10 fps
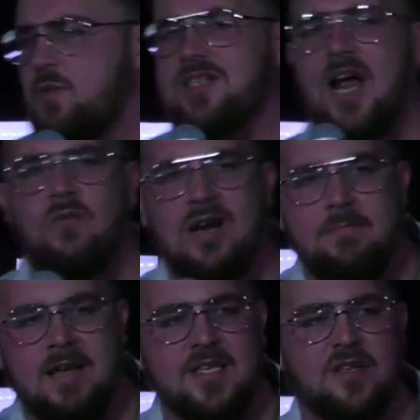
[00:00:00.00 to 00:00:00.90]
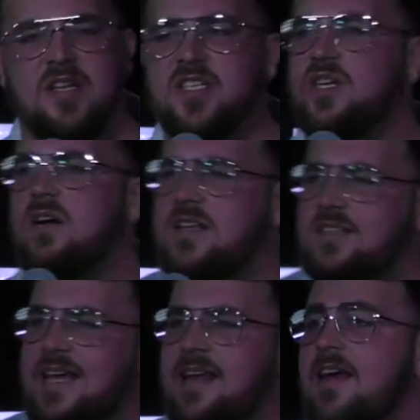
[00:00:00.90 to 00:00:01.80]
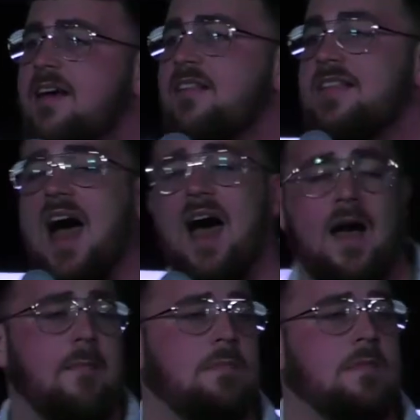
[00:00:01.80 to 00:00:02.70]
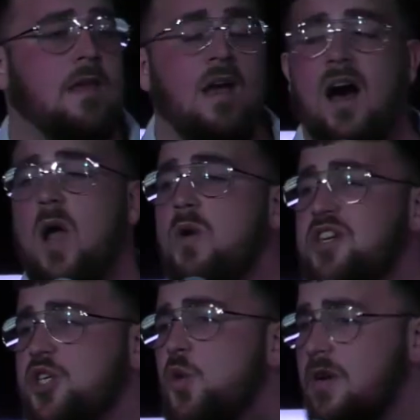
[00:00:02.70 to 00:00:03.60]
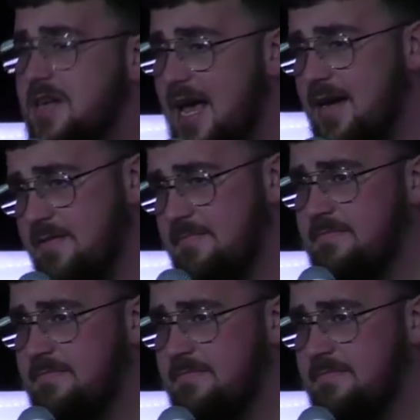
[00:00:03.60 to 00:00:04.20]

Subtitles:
What does that really mean? So the son is saying, "Dad, I wish you were dead.